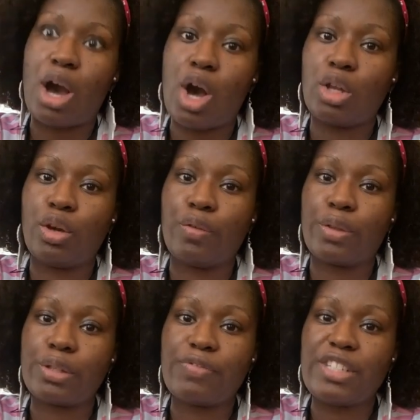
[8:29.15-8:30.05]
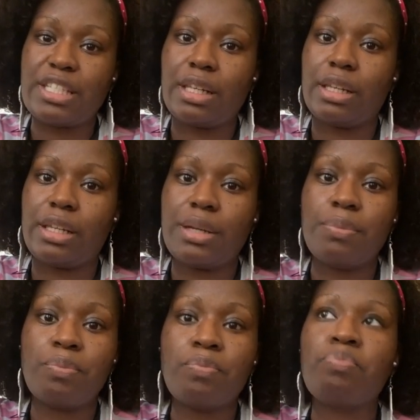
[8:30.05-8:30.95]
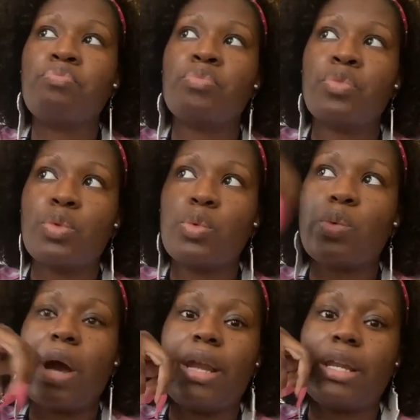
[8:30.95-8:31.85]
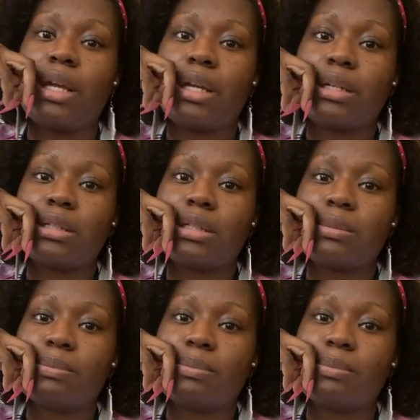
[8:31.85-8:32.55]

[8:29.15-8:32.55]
All over this facility, rotten eggs.